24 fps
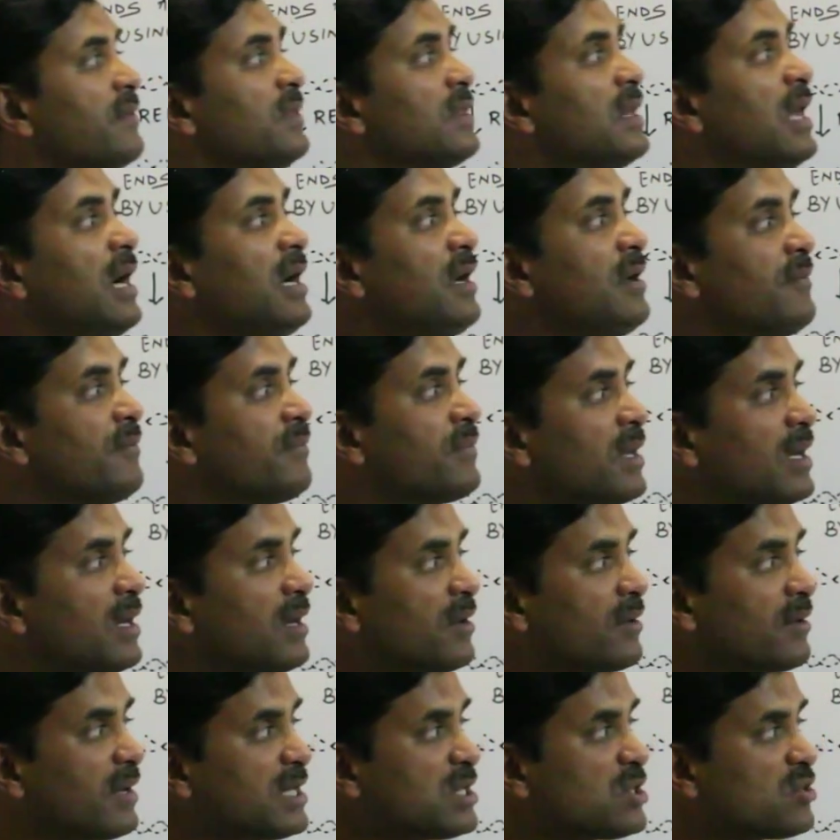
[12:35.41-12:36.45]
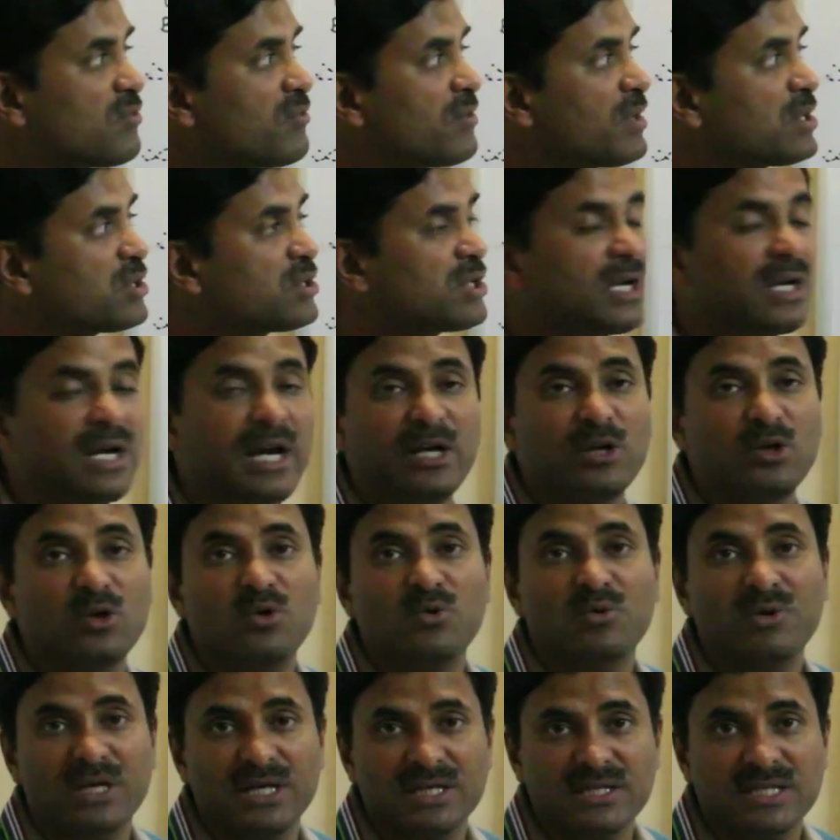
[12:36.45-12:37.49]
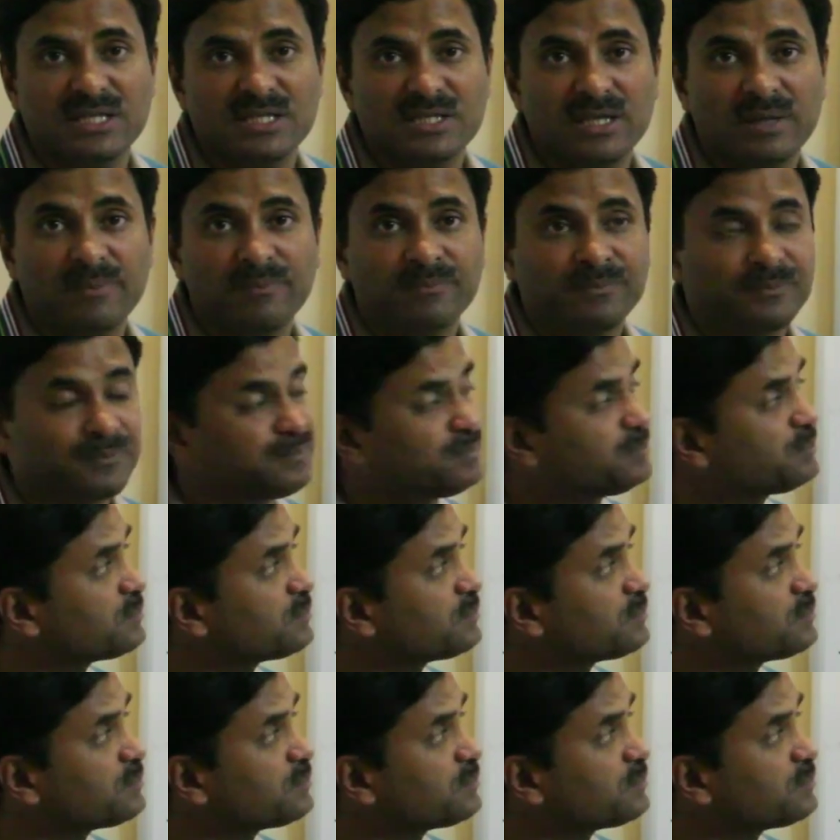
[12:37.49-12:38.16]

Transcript: the restriction endonuclease enzyme.